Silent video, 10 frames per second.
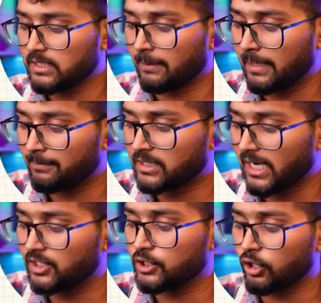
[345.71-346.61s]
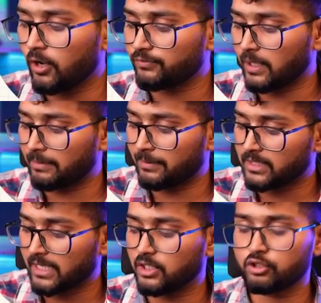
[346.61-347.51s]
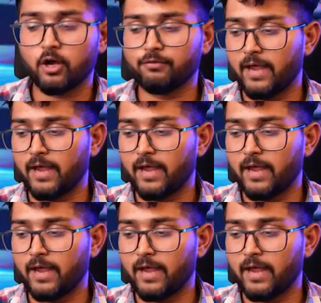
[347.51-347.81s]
sometimes cut this off, sometimes cut this off,